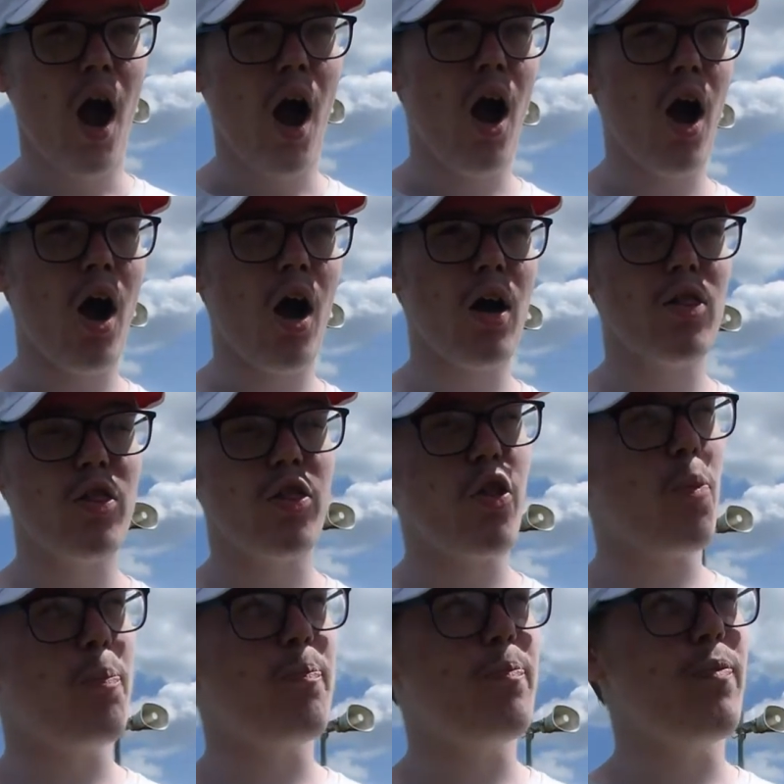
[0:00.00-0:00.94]
uh,
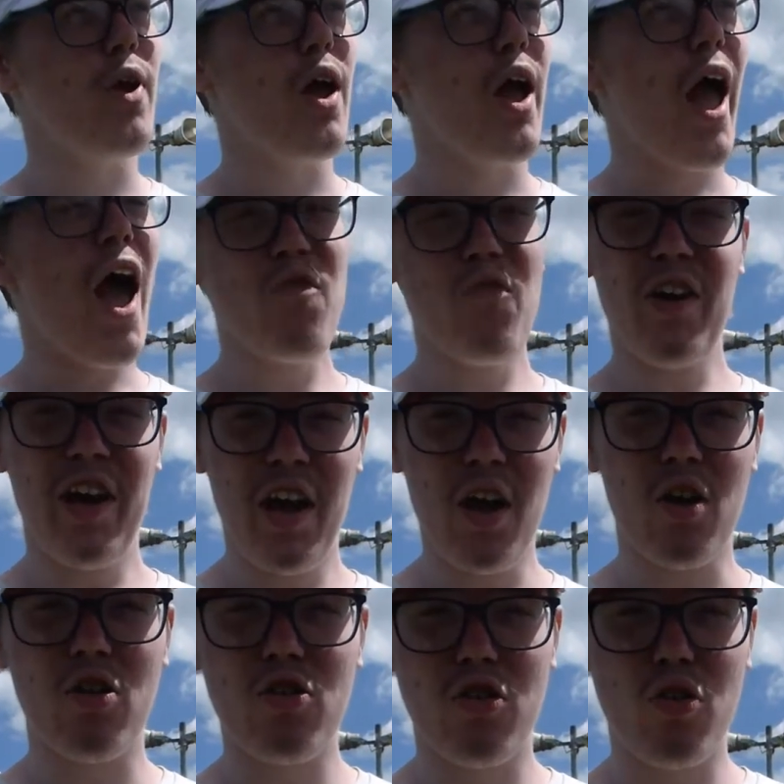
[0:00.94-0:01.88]
the heavy
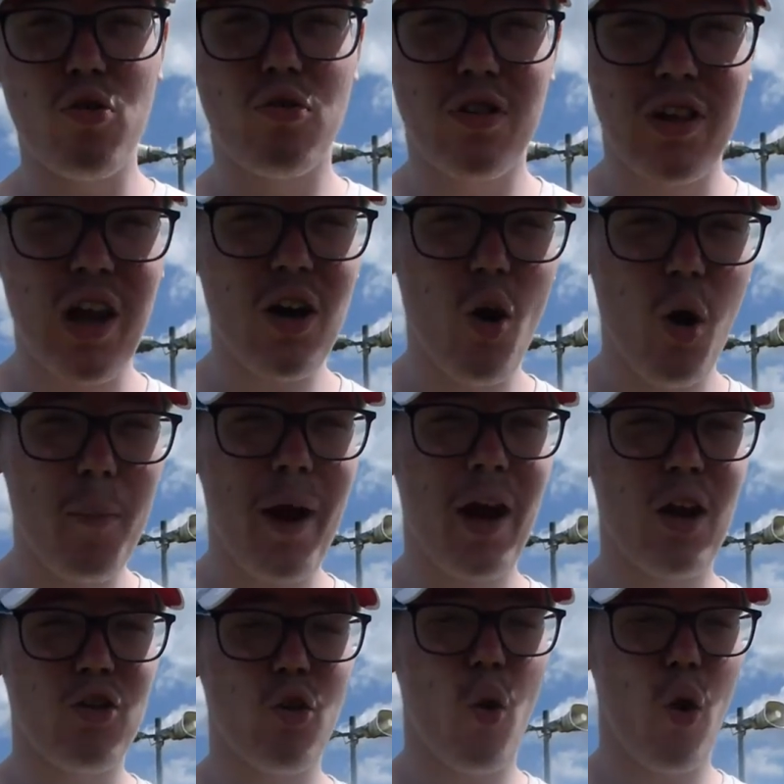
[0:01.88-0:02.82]
hitters who did not
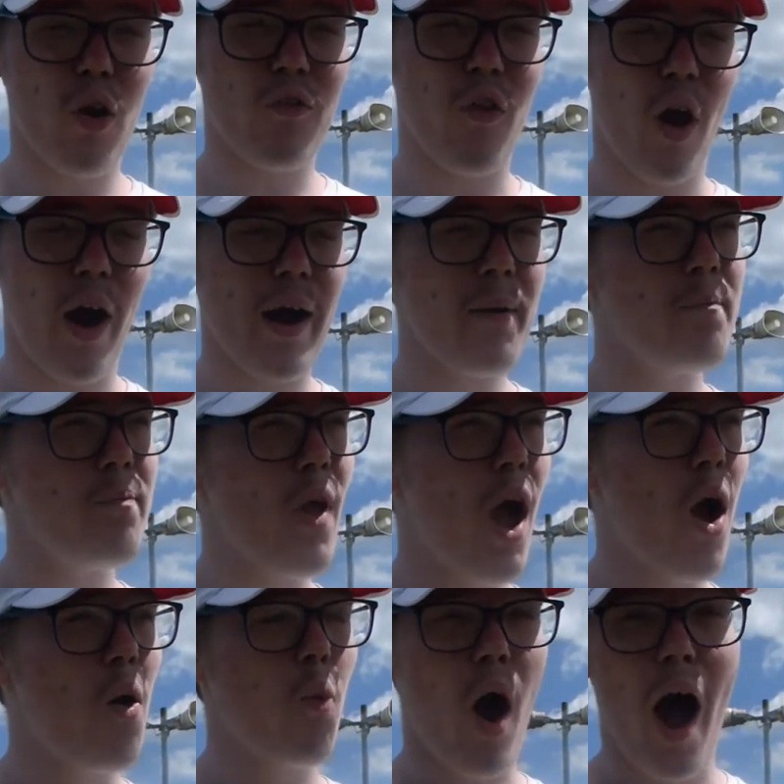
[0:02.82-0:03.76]
make it to qualifying
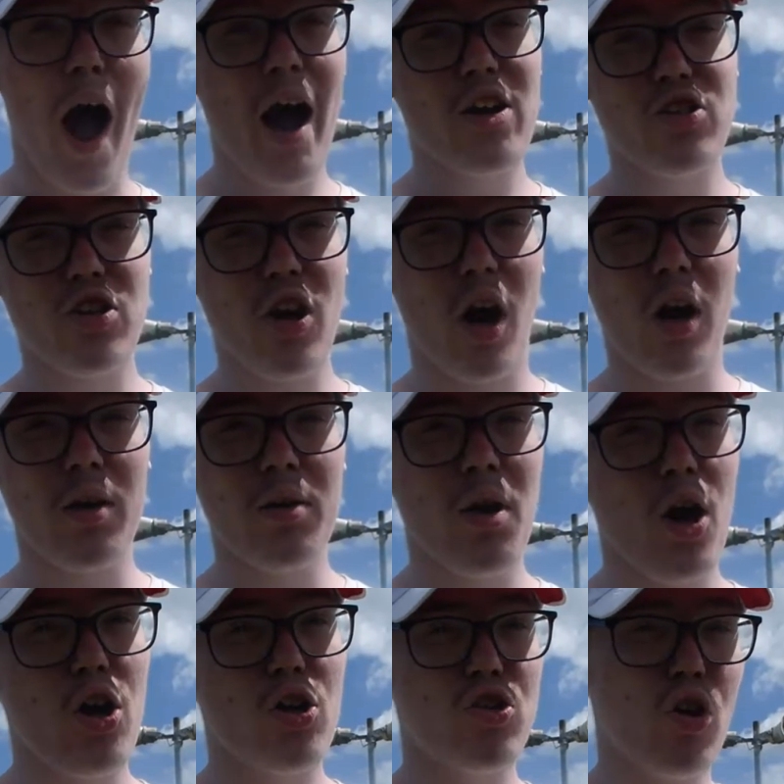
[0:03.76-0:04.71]
were Ash Sutton,
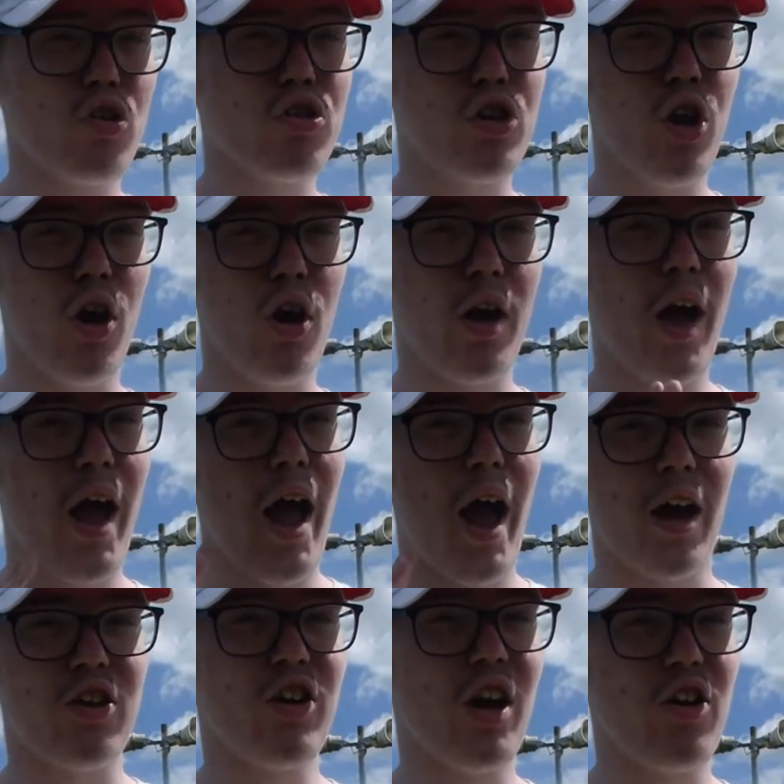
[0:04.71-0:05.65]
Josh Cook,
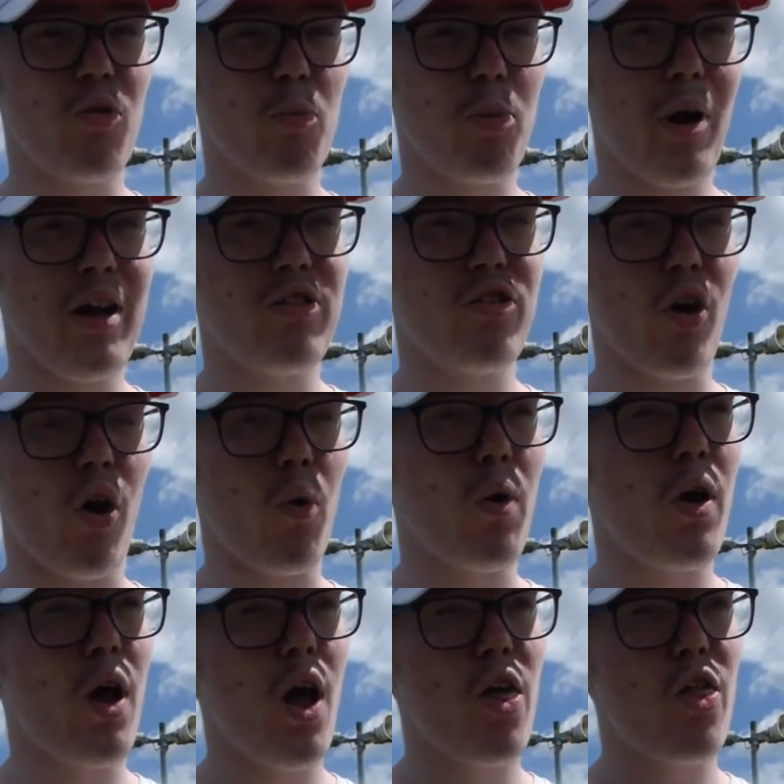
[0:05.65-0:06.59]
and Jason Plato.
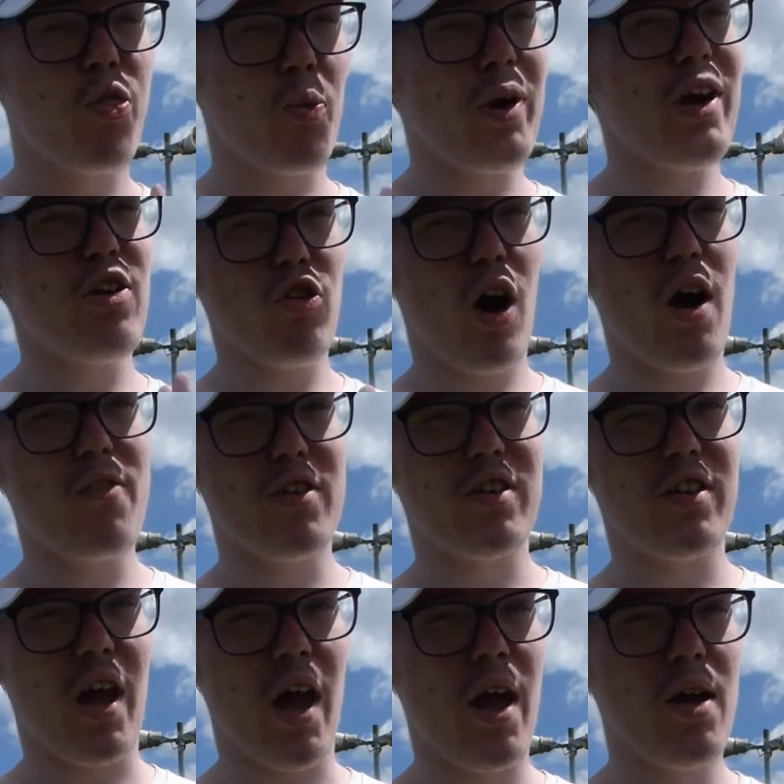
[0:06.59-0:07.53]
Three
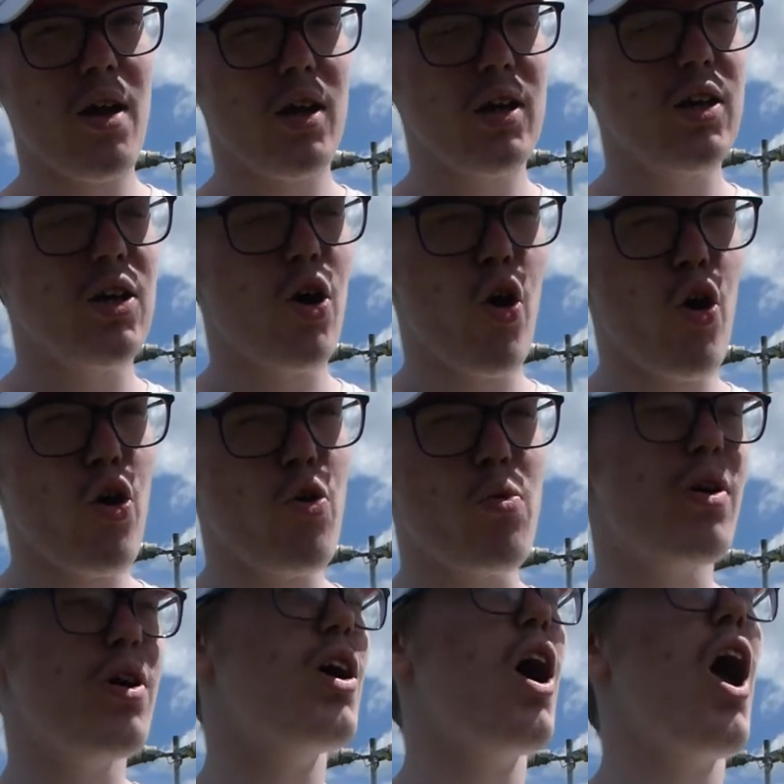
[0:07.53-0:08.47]
drivers there who